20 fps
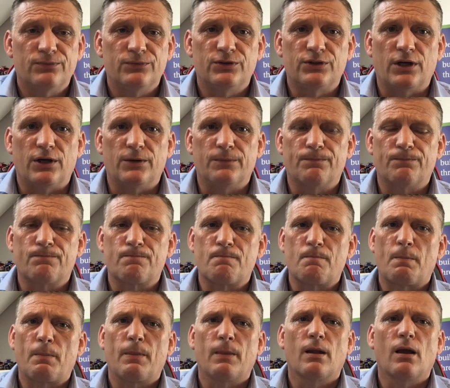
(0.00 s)
So
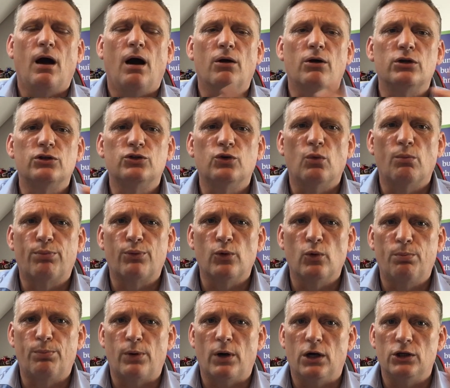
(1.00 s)
I'm going to talk
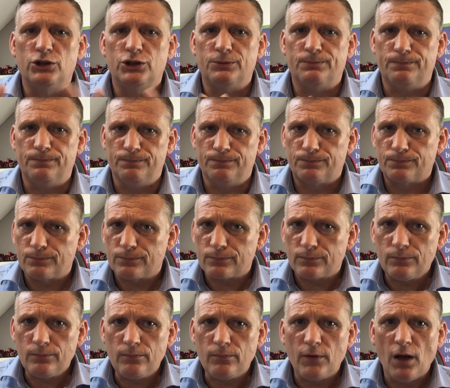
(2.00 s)
broad brush.
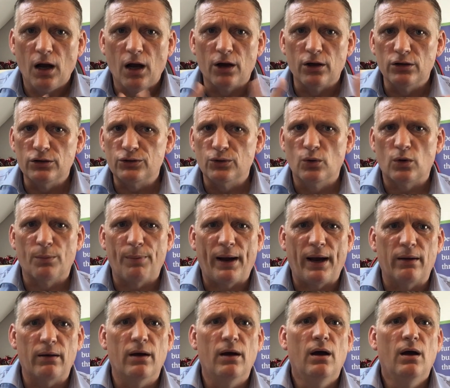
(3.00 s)
I'm going to talk
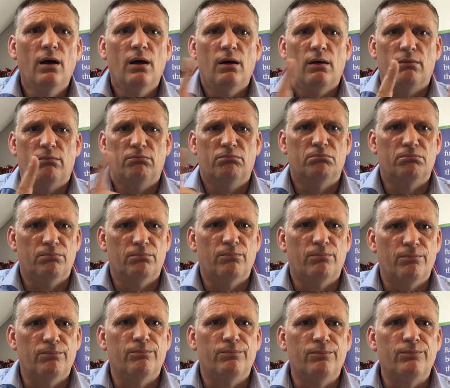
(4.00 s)
about
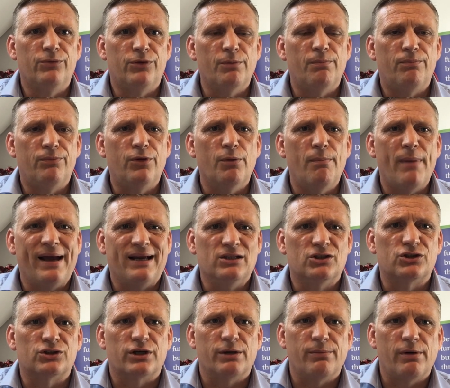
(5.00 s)
the
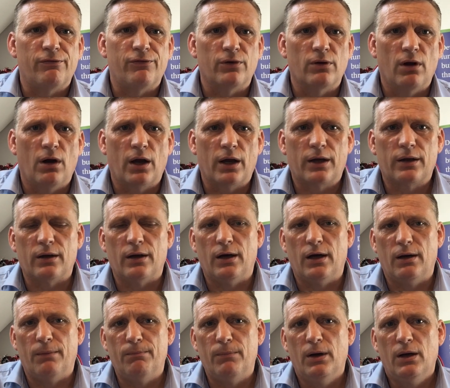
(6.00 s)
mainstream, if you like.
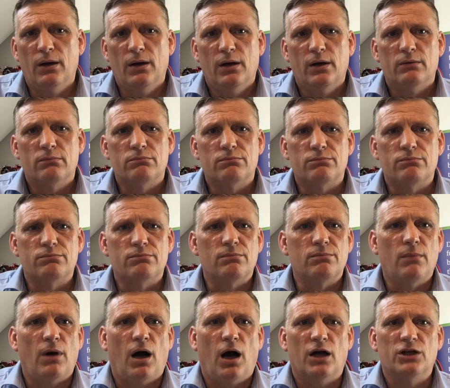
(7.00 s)

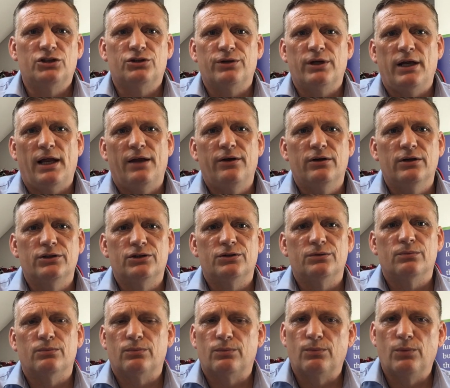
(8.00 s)
High street
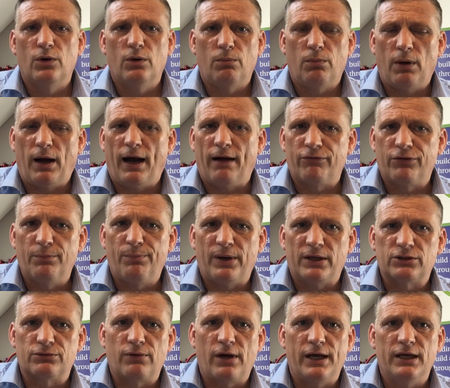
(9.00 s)
lenders will have the
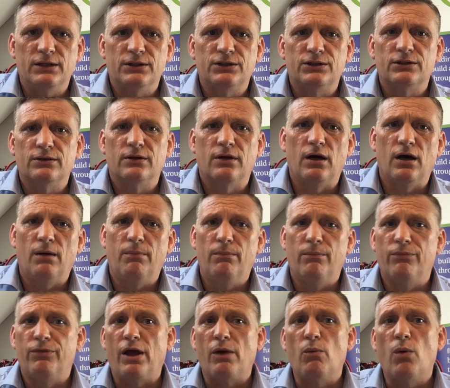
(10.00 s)
best rates.
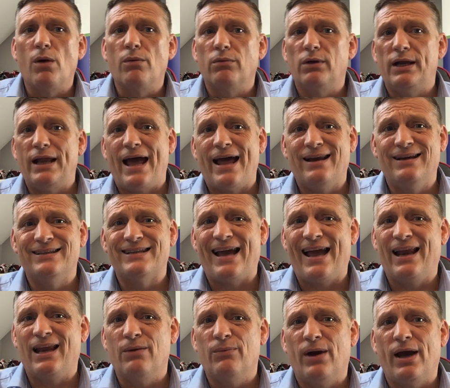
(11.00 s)
They won't lend
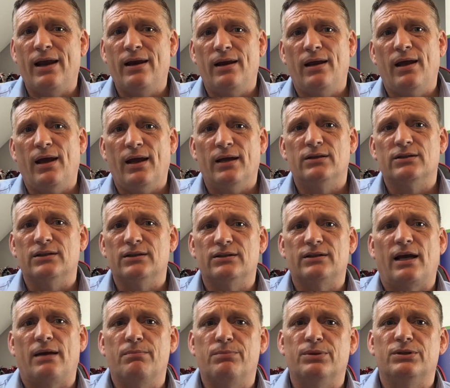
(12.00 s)
anywhere near to the
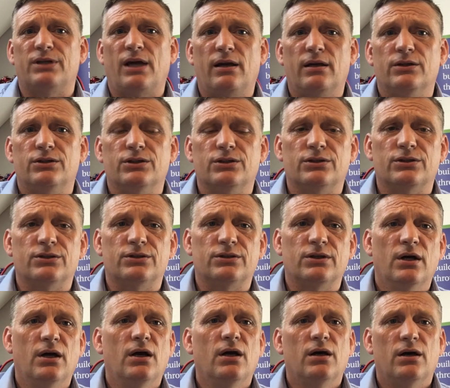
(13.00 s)
same percentages as
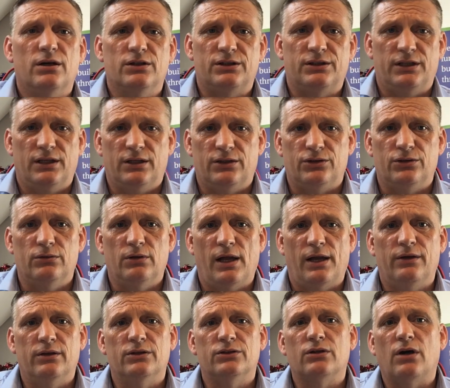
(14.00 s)
tier two
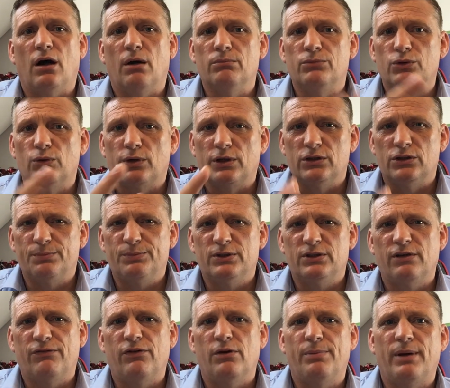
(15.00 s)
lenders. I'm talking
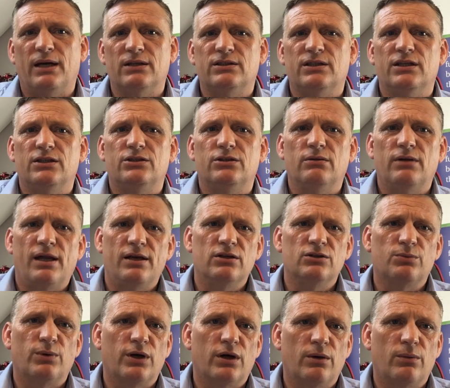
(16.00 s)
specifically about tier two
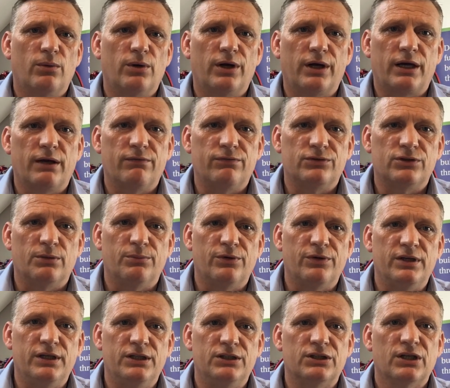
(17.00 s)
lenders when I give some of
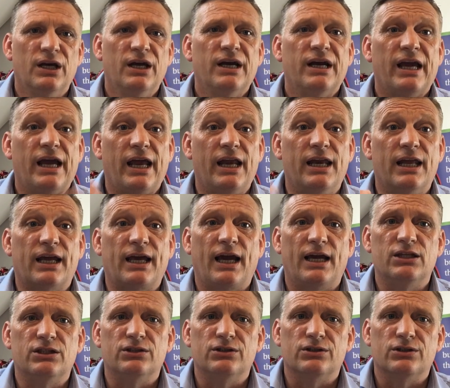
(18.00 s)
these
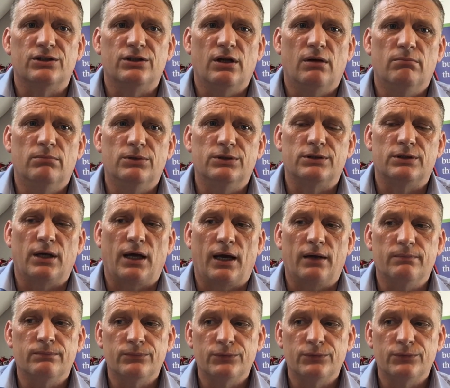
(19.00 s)
indications and numbers now.